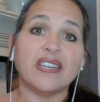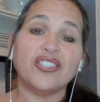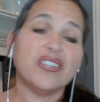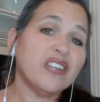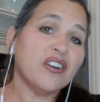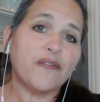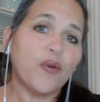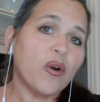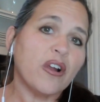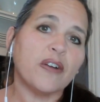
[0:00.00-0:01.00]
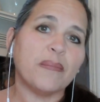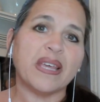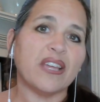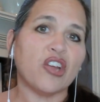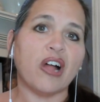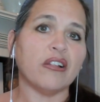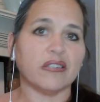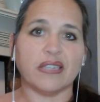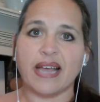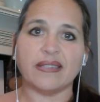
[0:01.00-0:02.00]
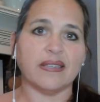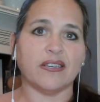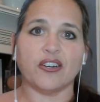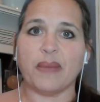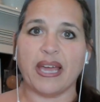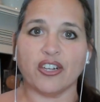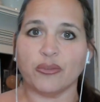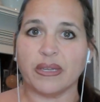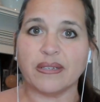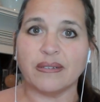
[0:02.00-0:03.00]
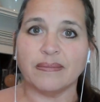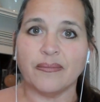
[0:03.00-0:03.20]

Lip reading: just under $400 million in assets under management.